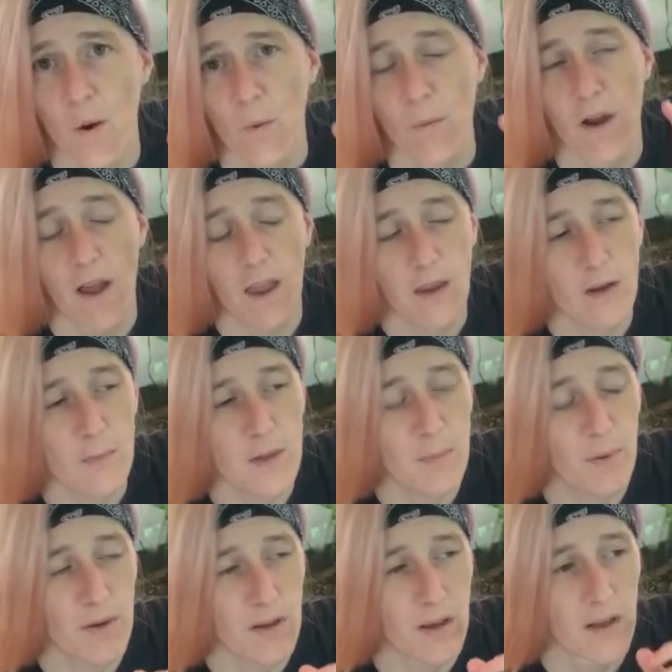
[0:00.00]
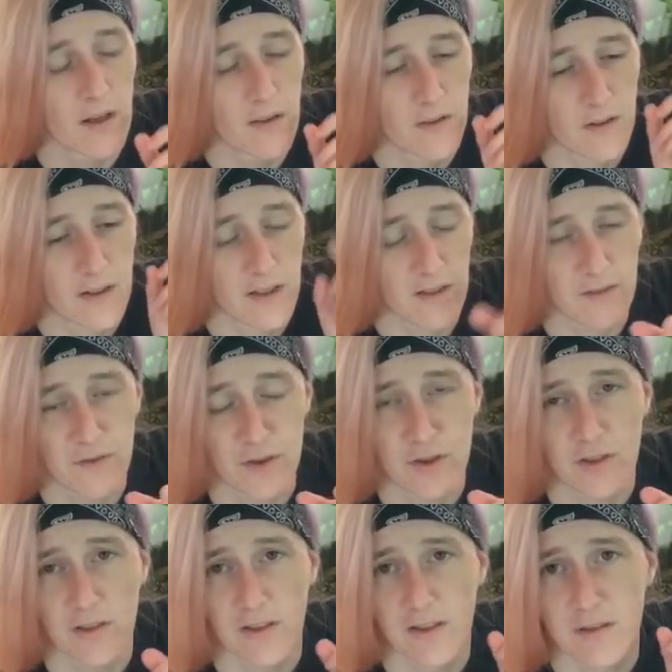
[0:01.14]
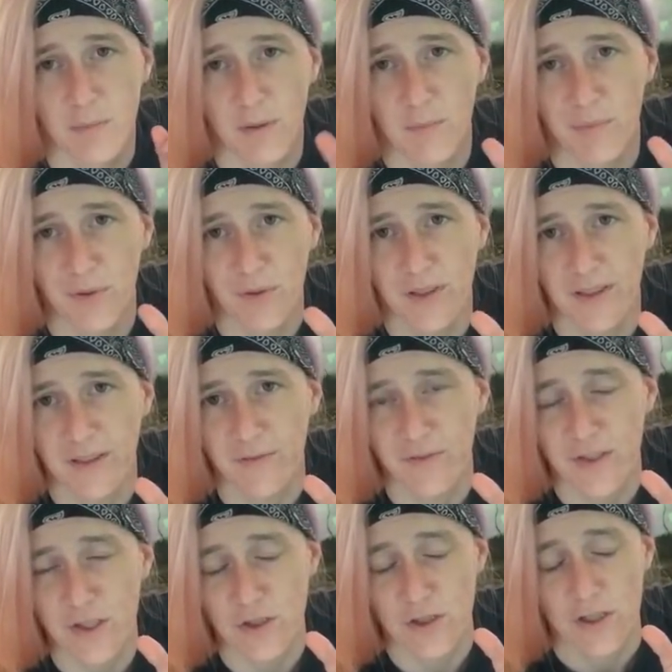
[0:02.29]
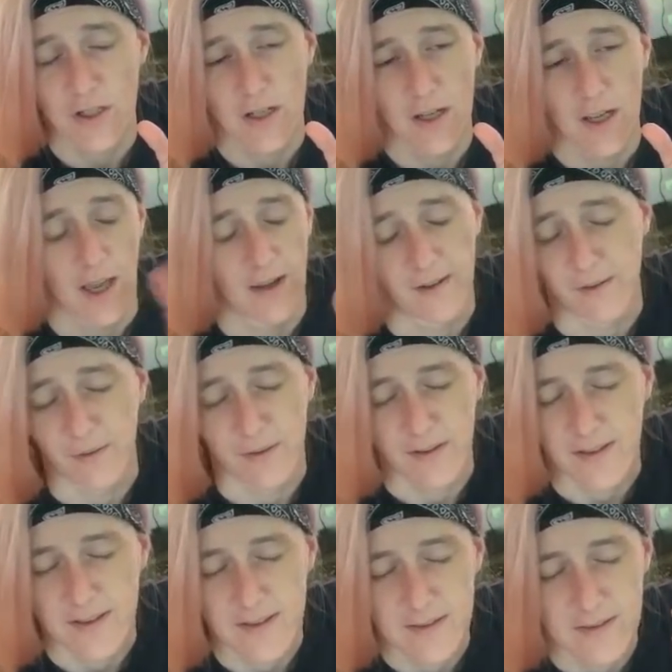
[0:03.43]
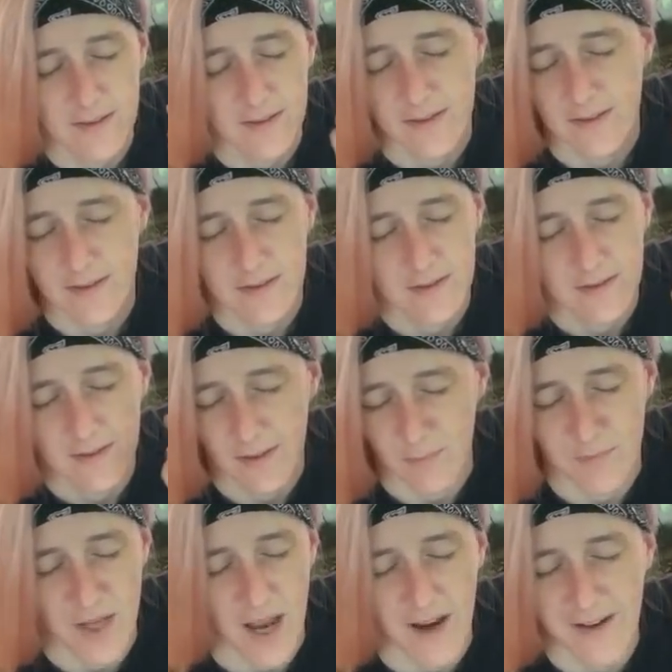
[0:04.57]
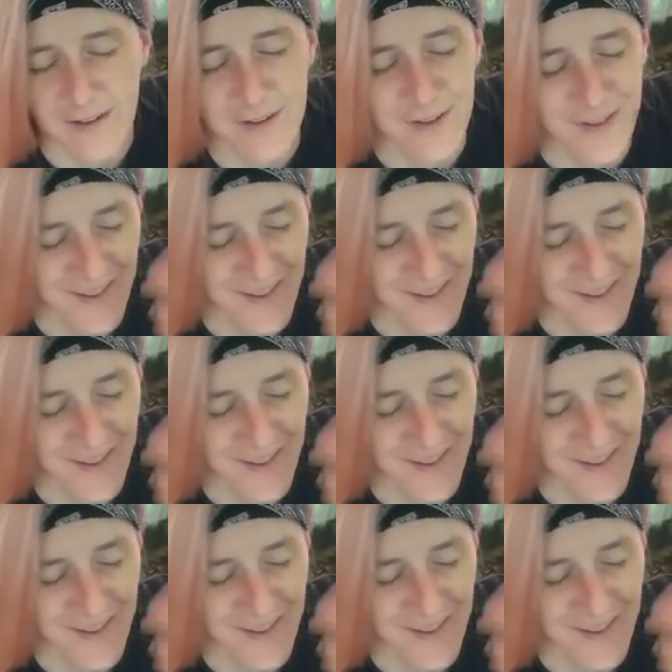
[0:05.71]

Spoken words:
Well, LRB put another killifish in there. It's a big blue killifish. I don't know what it is because I'm tired.